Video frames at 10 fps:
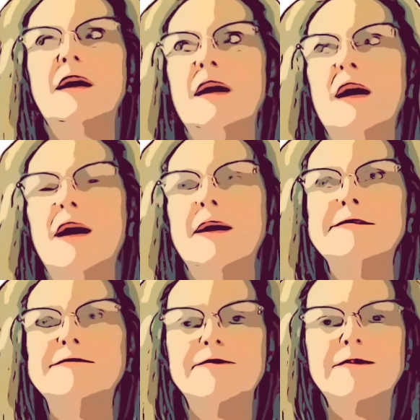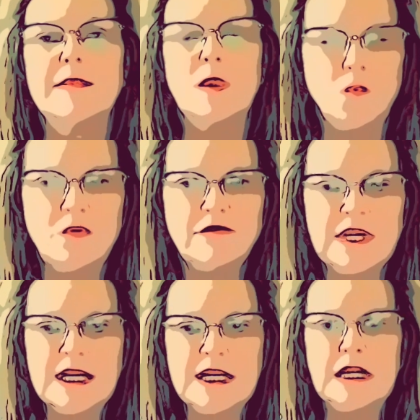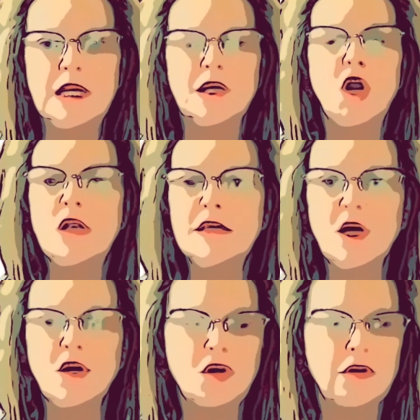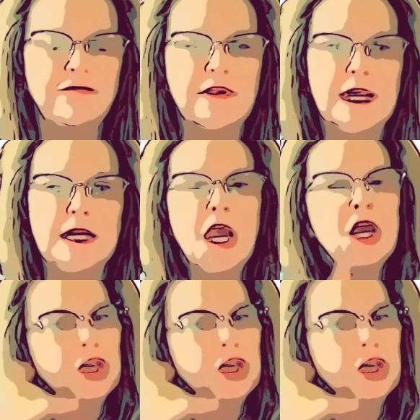um, wounded, calling our girlfriend,